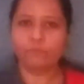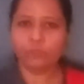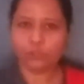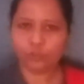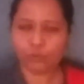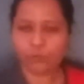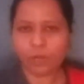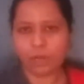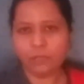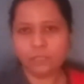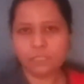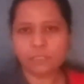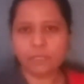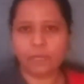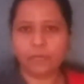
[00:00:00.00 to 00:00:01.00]
we should
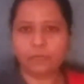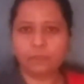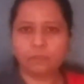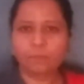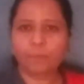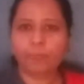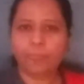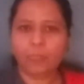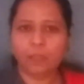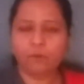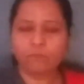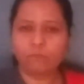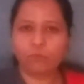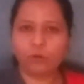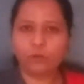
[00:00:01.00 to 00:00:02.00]
understand
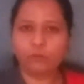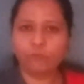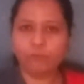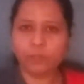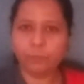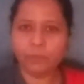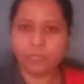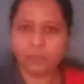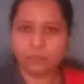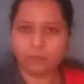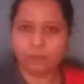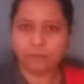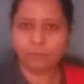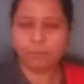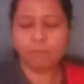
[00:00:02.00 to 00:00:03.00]
what do we
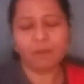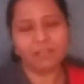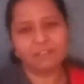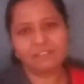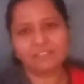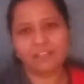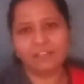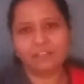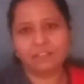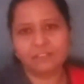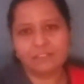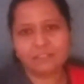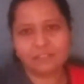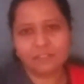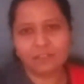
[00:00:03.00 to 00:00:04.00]
mean by a
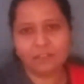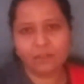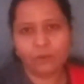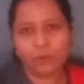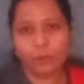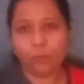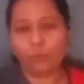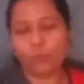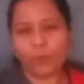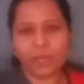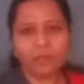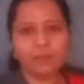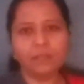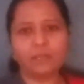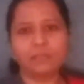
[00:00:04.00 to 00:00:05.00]
sentence.
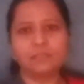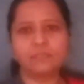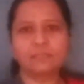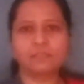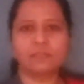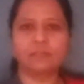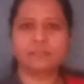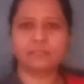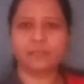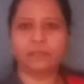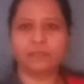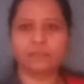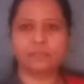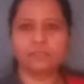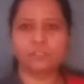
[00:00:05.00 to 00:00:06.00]
When is a
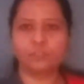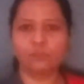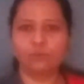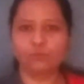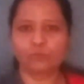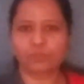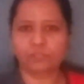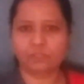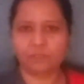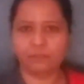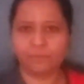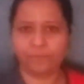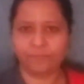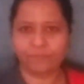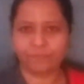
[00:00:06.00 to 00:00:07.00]
sentence used?
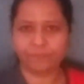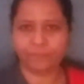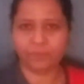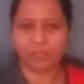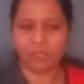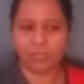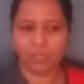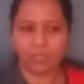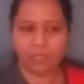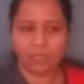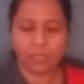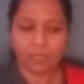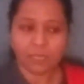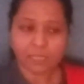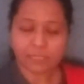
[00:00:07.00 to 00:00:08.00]

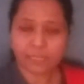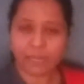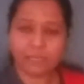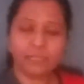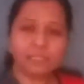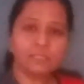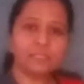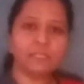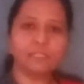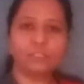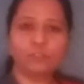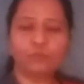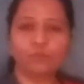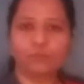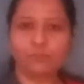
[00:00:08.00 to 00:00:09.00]
Sentence is
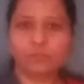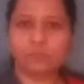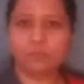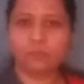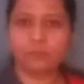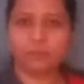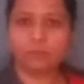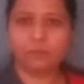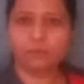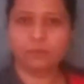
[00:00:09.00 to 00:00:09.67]
used